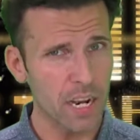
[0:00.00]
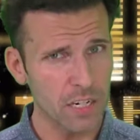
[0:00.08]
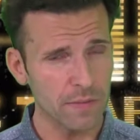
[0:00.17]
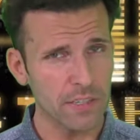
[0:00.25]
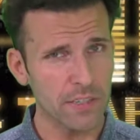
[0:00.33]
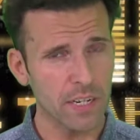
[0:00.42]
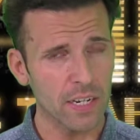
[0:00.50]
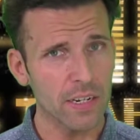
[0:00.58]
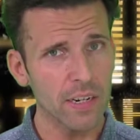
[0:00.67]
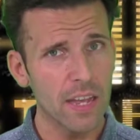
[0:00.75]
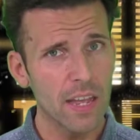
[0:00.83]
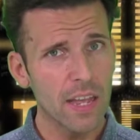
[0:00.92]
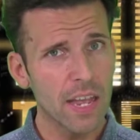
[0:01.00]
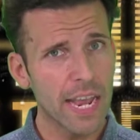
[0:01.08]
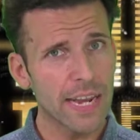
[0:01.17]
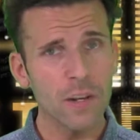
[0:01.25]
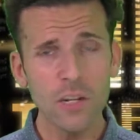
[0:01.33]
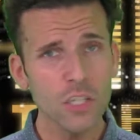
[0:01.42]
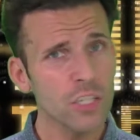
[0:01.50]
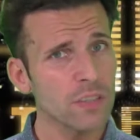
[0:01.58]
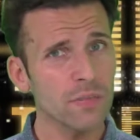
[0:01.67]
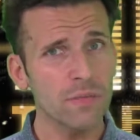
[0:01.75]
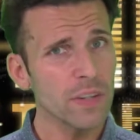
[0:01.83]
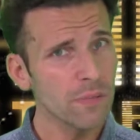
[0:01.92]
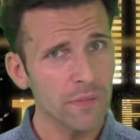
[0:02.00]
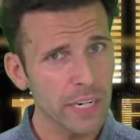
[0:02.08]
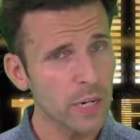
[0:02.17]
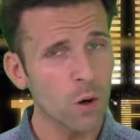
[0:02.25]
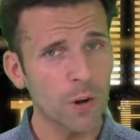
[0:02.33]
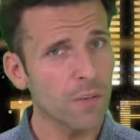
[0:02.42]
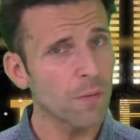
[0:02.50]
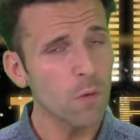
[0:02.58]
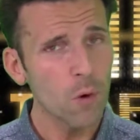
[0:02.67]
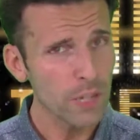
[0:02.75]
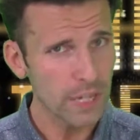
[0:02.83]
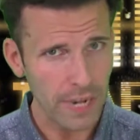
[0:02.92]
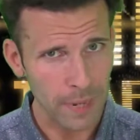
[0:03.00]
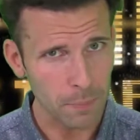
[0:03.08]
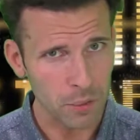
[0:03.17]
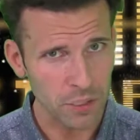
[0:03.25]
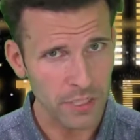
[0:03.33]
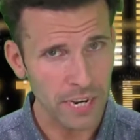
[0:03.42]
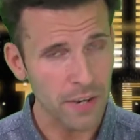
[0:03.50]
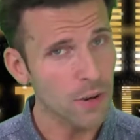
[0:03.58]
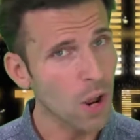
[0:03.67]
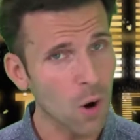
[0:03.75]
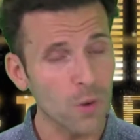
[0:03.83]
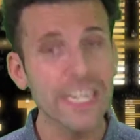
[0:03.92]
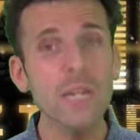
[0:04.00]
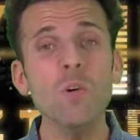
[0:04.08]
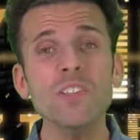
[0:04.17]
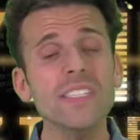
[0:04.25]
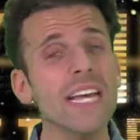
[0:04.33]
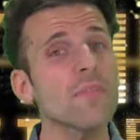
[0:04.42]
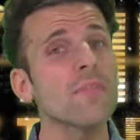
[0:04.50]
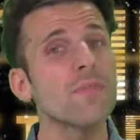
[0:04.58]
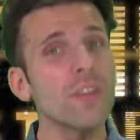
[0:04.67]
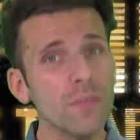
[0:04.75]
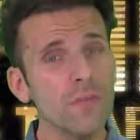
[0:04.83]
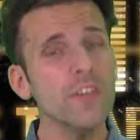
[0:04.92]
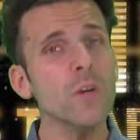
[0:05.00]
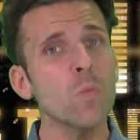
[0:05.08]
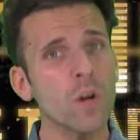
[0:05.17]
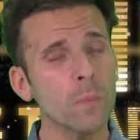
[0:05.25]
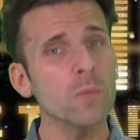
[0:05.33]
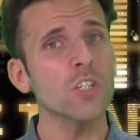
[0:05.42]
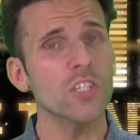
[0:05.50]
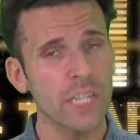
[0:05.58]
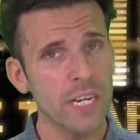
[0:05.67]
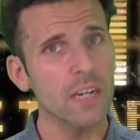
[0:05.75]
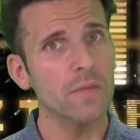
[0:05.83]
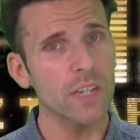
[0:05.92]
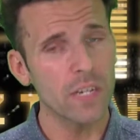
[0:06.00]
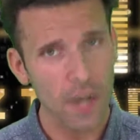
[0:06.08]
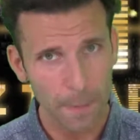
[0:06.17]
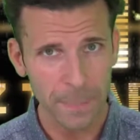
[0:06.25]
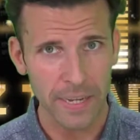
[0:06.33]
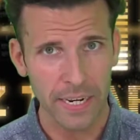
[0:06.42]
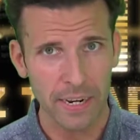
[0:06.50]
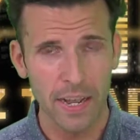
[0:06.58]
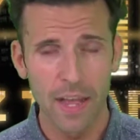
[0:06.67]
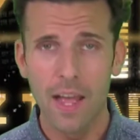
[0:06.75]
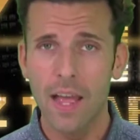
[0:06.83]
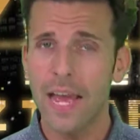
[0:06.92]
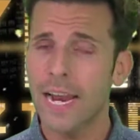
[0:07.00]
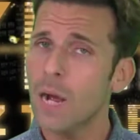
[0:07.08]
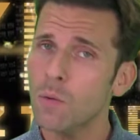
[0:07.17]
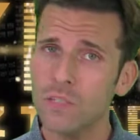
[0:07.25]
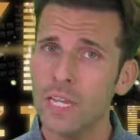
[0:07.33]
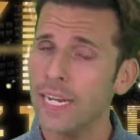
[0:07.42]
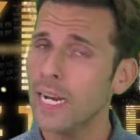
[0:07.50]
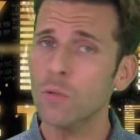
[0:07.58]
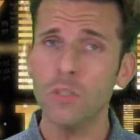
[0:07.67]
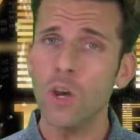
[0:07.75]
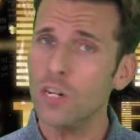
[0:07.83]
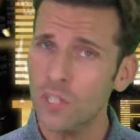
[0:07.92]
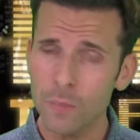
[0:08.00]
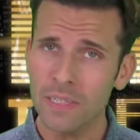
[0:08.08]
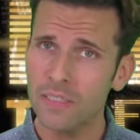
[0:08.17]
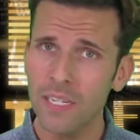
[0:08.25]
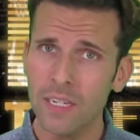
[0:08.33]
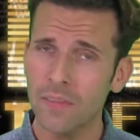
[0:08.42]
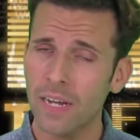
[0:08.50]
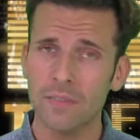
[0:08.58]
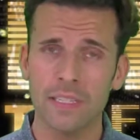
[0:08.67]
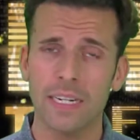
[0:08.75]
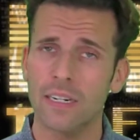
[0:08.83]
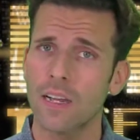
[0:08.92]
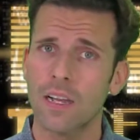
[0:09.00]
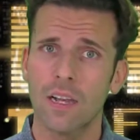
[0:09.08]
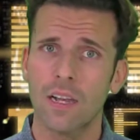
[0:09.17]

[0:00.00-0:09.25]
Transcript: out of a sudden, and not just 50 or 49%, no. He wants to have 51% of the company. And I was like, and I was talking to myself, I was like,